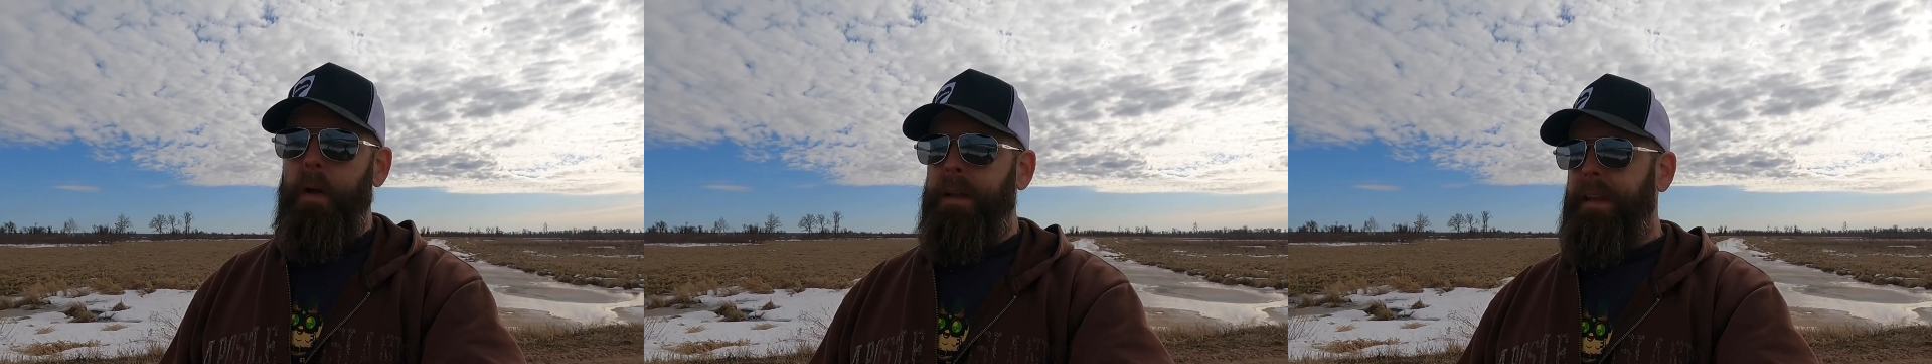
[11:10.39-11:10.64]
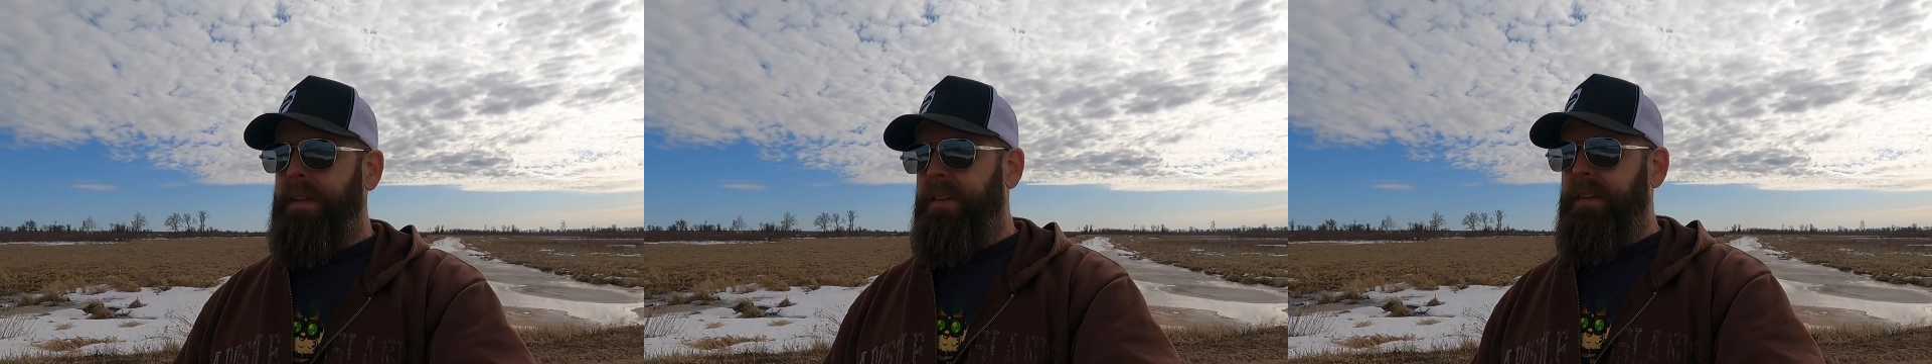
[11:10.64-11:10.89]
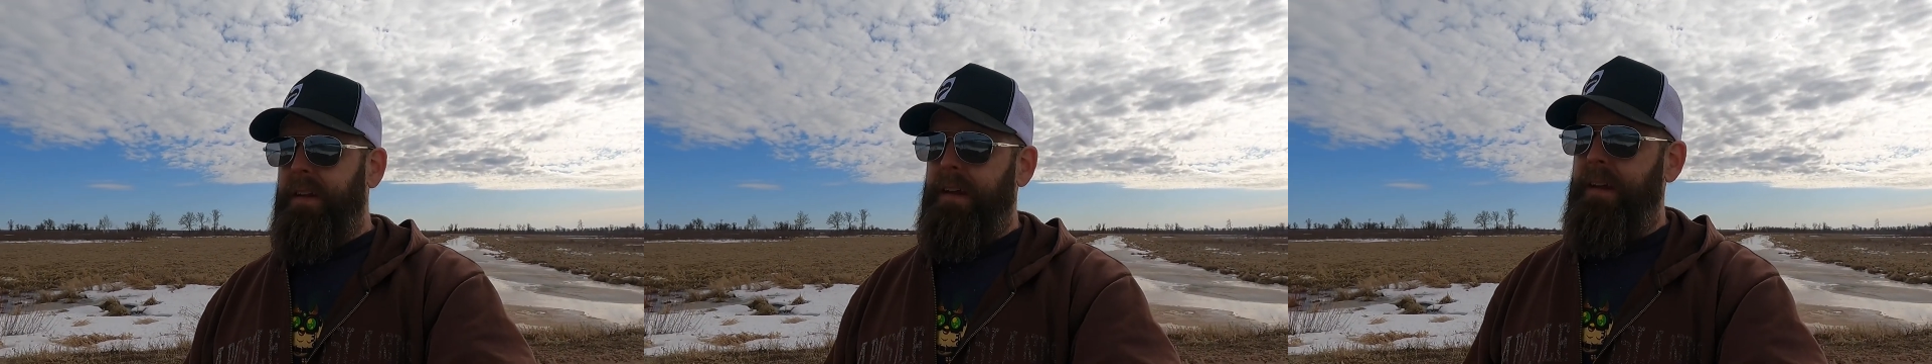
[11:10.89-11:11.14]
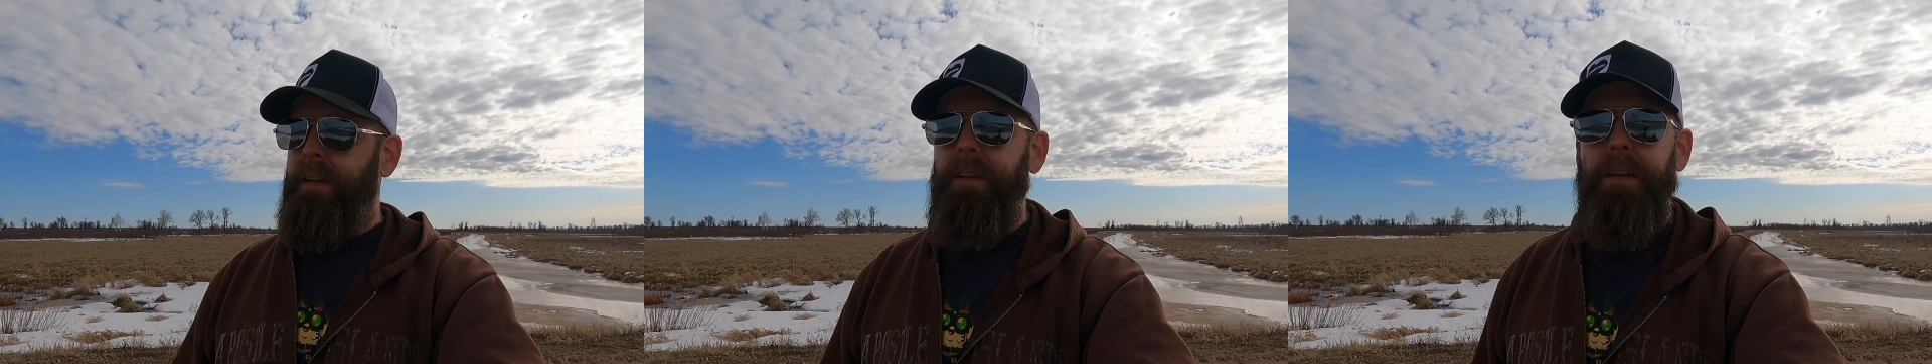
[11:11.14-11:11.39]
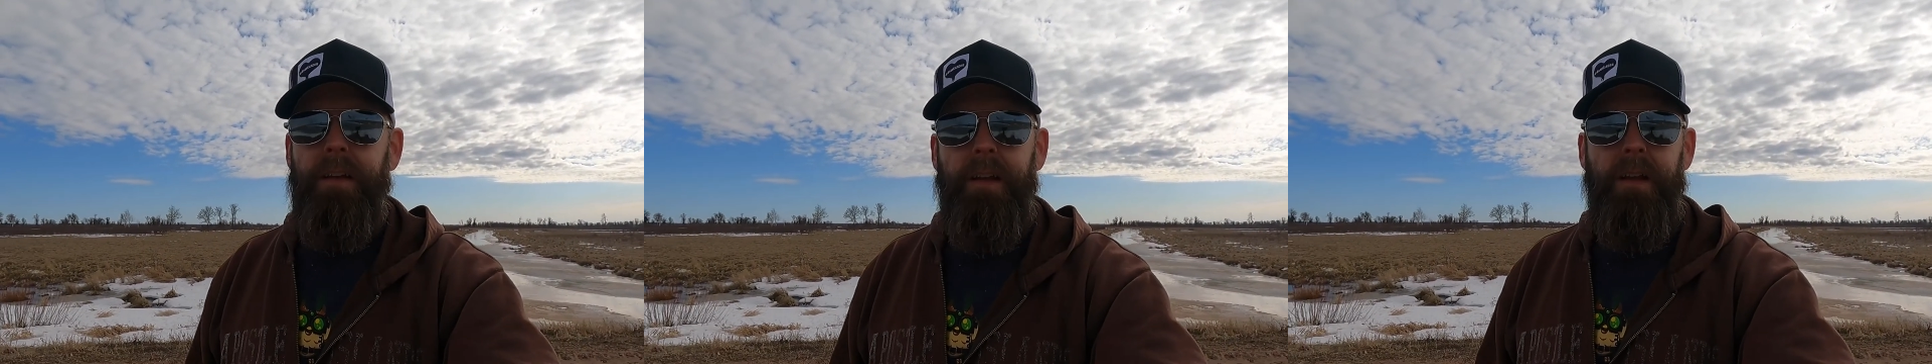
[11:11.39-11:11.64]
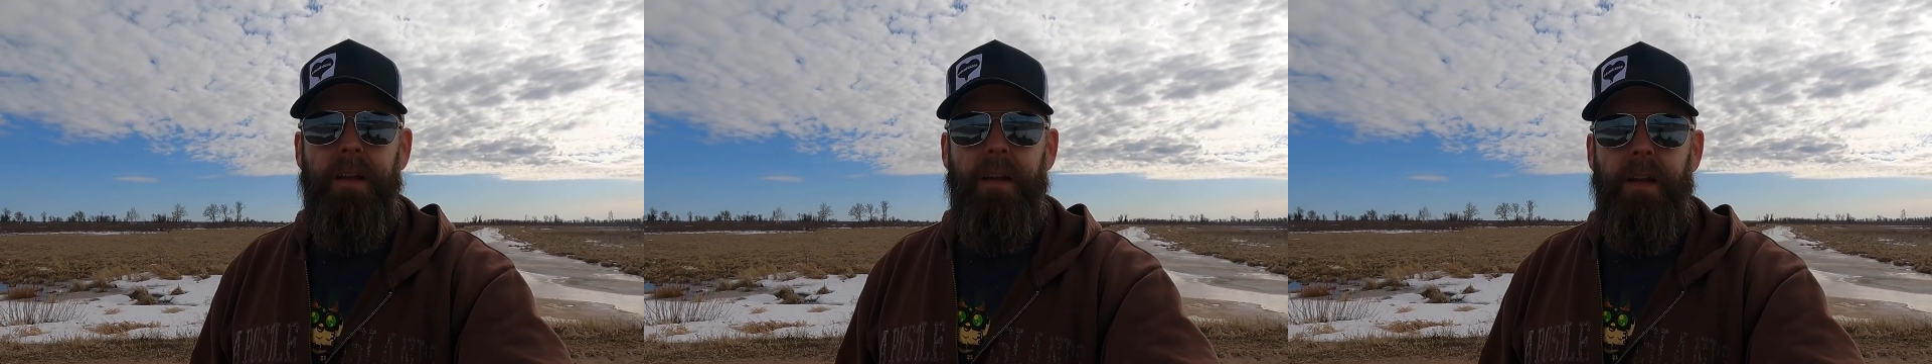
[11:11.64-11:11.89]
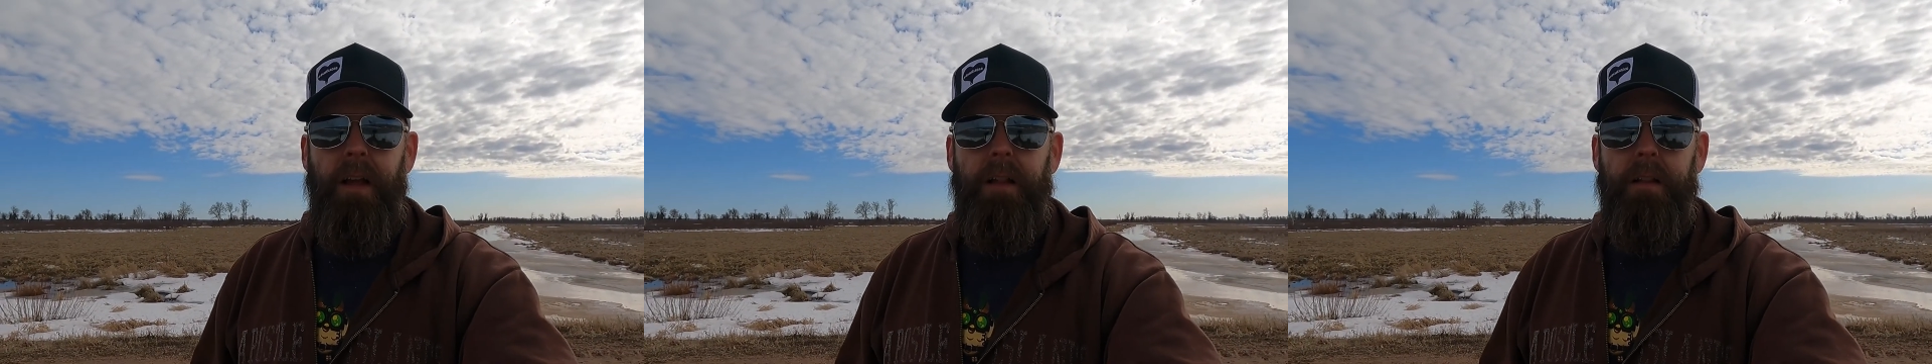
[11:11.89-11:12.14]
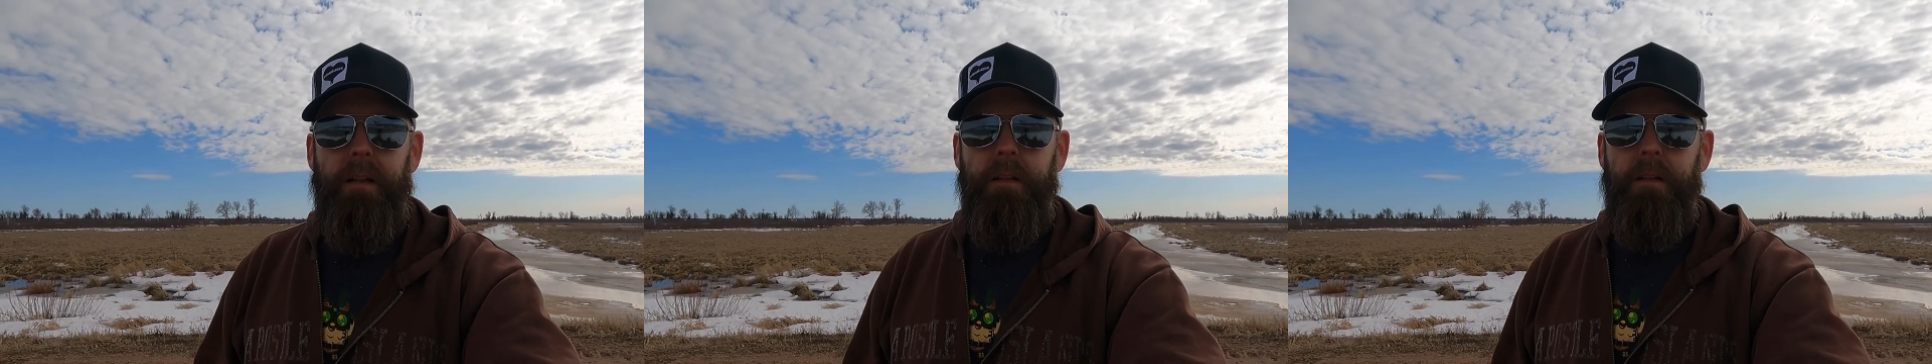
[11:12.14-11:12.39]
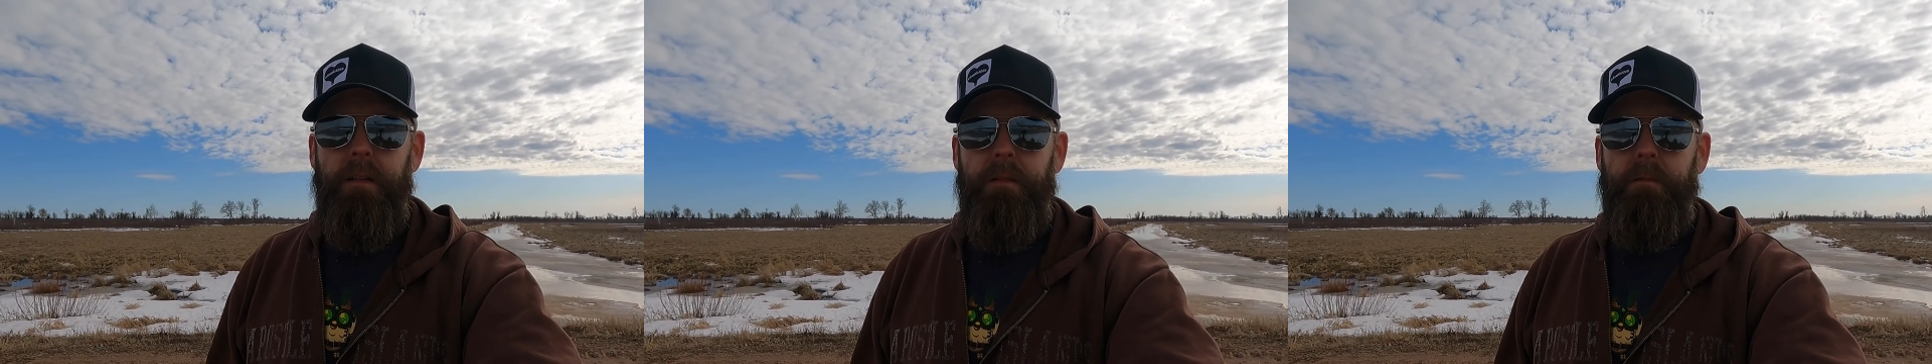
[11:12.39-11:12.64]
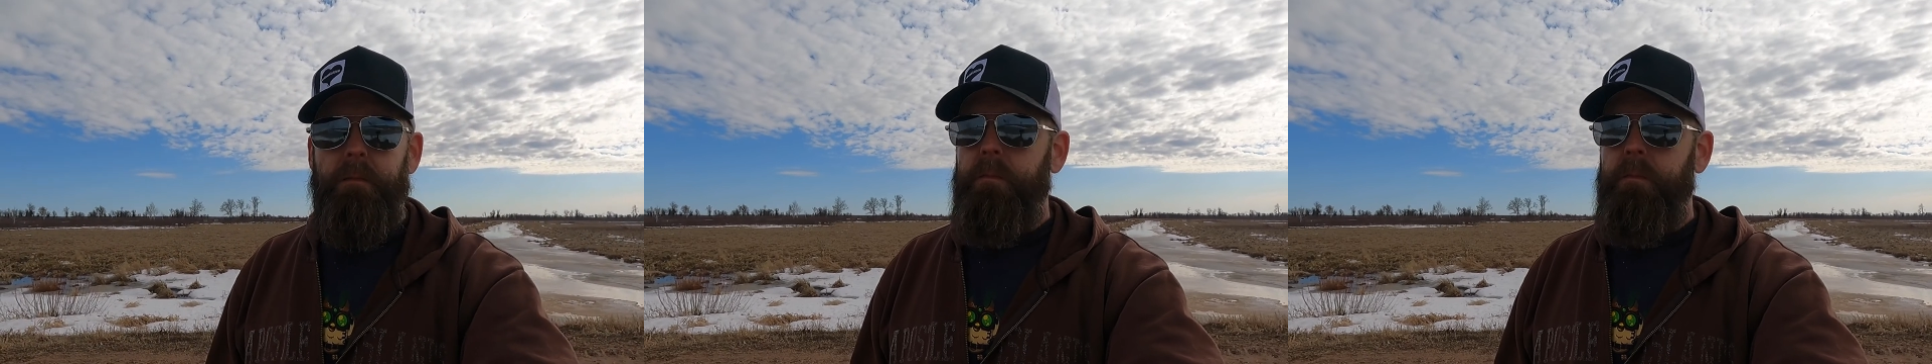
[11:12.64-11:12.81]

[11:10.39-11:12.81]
it's a little,